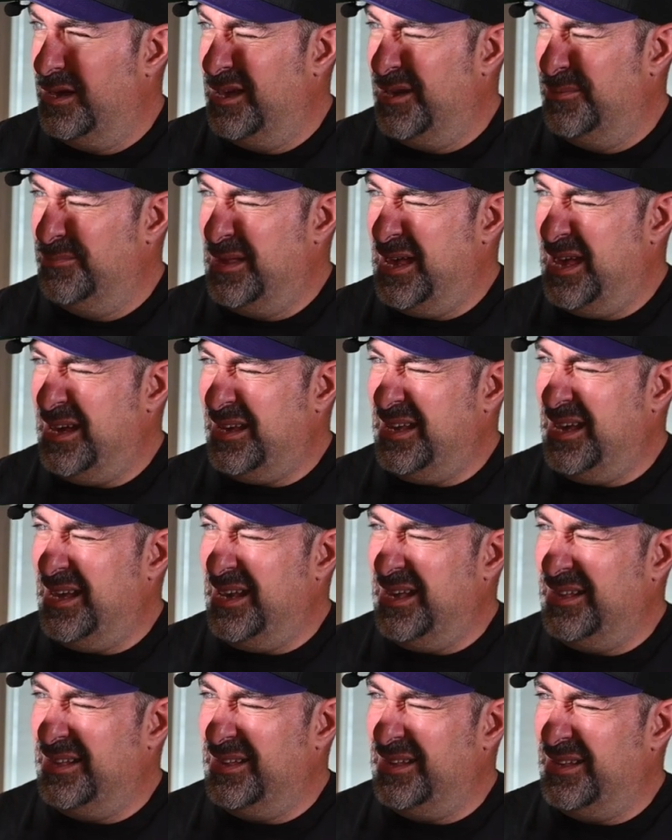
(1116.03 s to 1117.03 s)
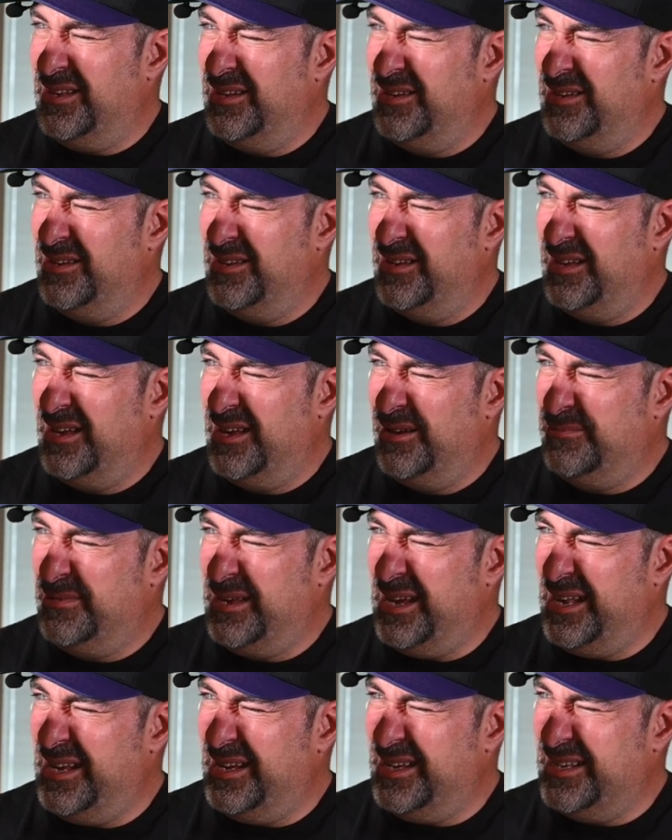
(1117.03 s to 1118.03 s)
I'm not getting, I'm
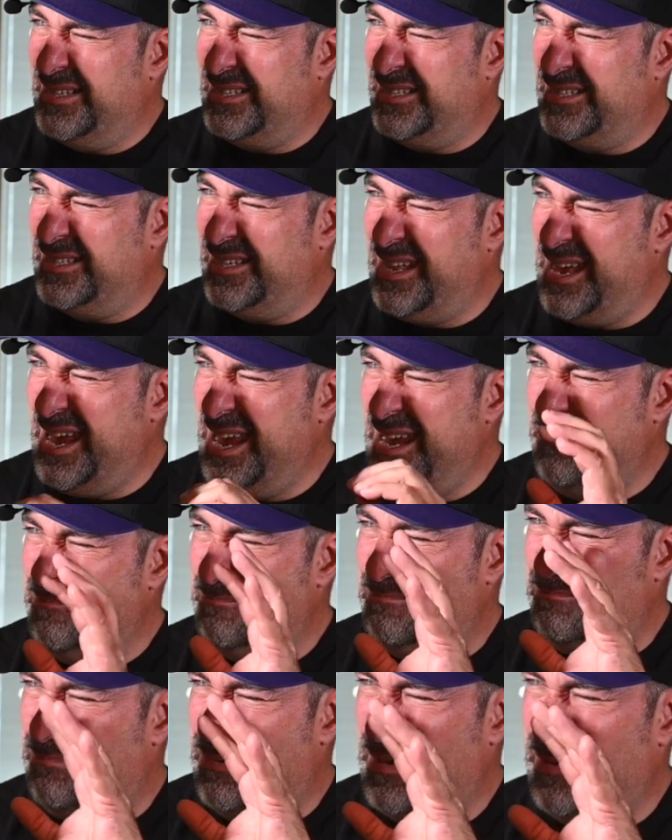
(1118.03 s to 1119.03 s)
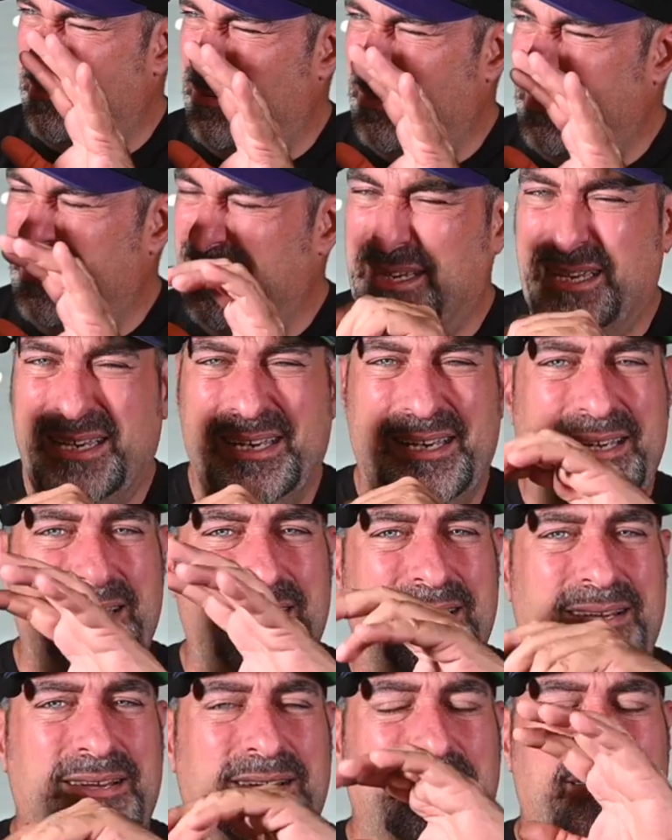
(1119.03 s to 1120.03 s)
getting a slight
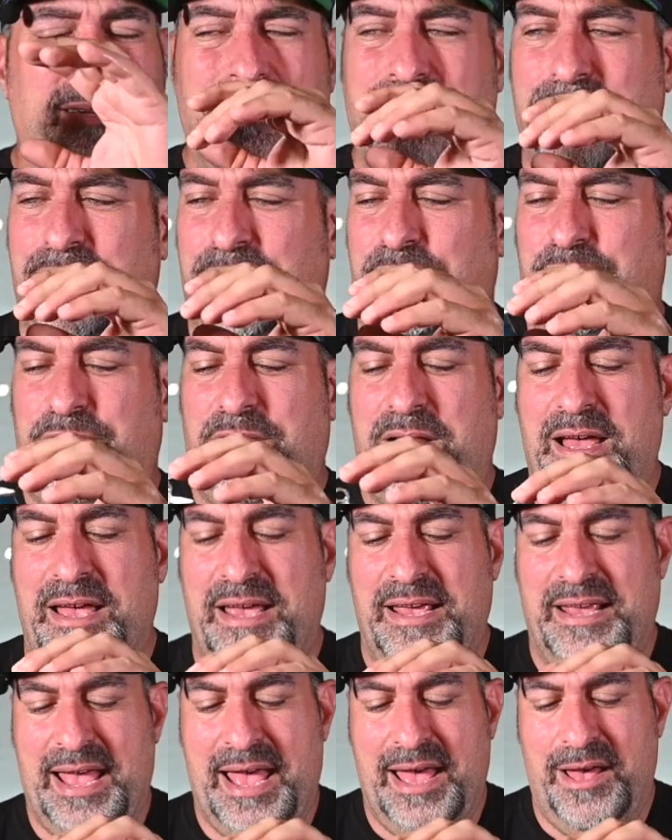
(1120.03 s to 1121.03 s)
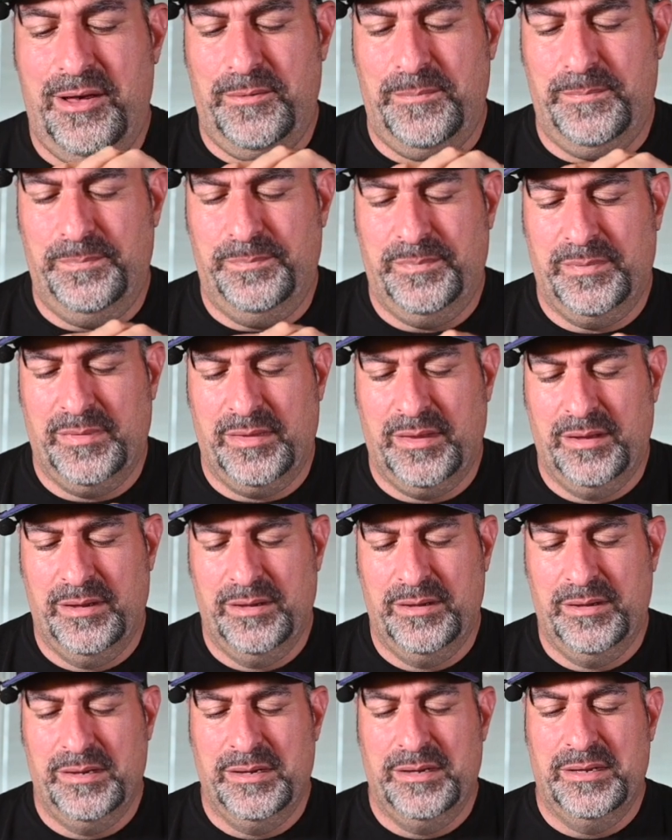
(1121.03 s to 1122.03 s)
bubbly flying out.
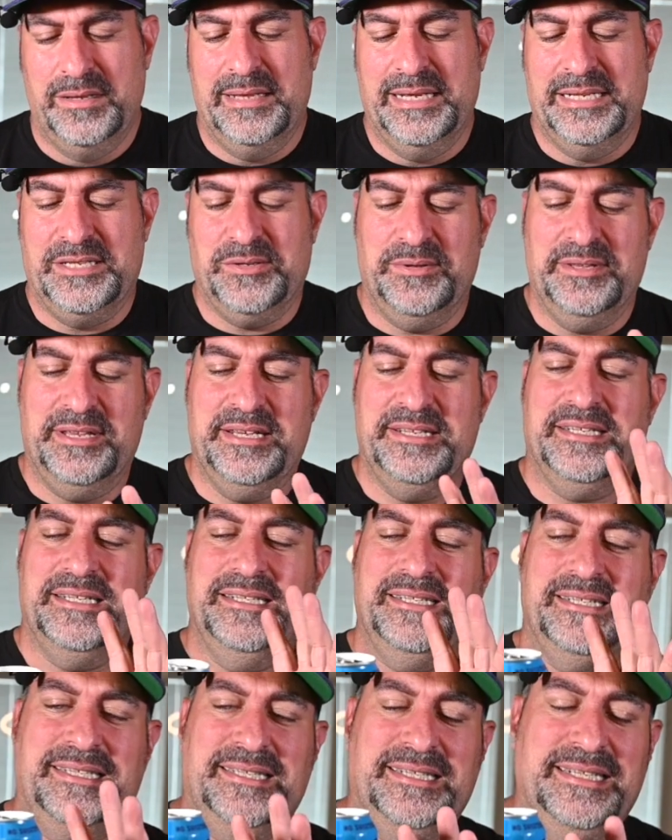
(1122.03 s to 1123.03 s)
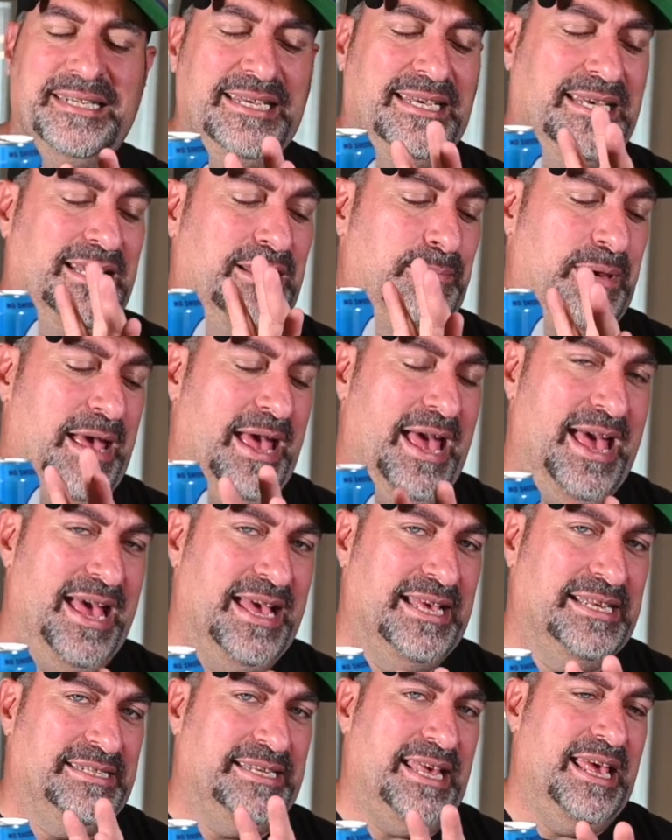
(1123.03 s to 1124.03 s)
This one doesn't seem
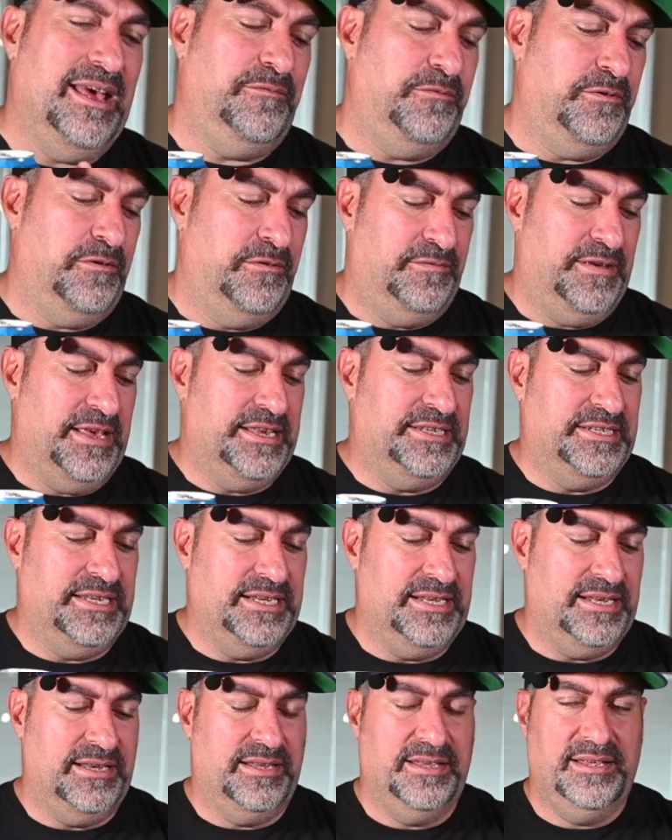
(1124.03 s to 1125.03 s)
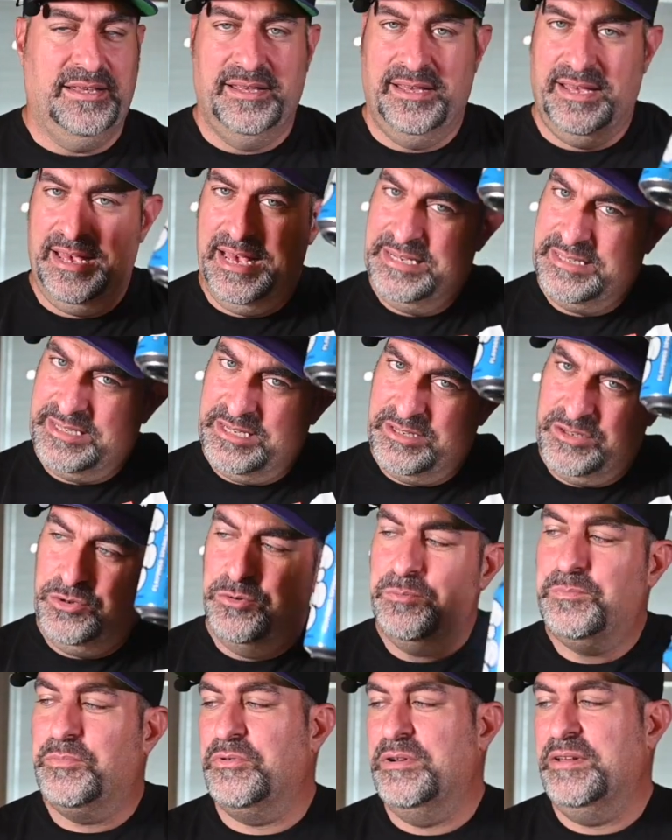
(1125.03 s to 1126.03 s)
as effervescent as the
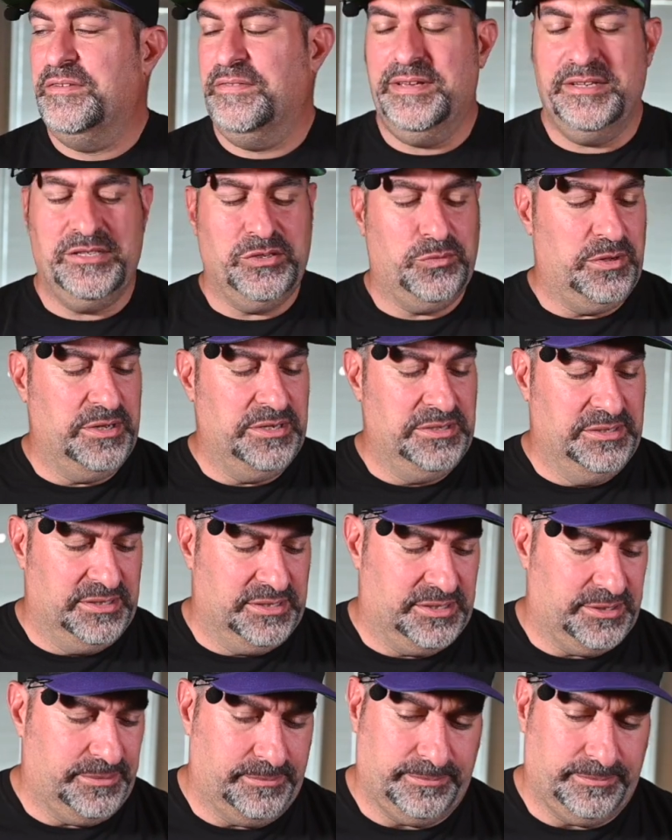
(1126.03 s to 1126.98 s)
two previous ones.